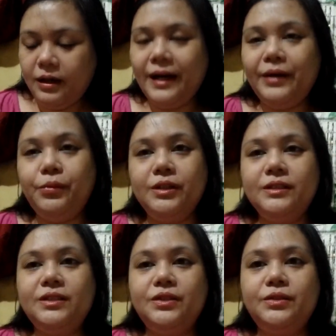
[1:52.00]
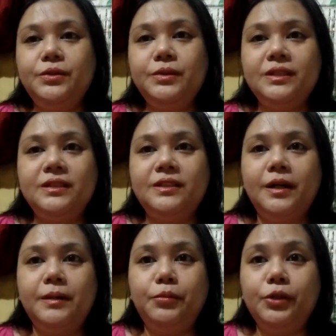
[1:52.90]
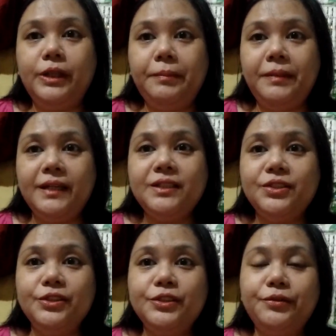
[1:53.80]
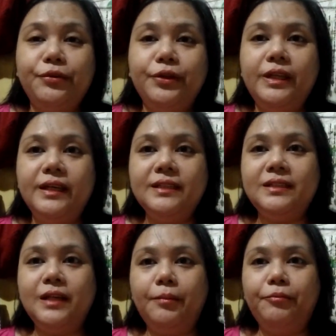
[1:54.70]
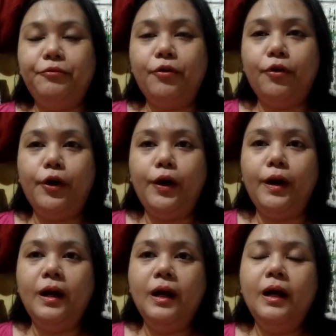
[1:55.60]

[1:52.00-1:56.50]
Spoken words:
I was using some multiplacers for this, some four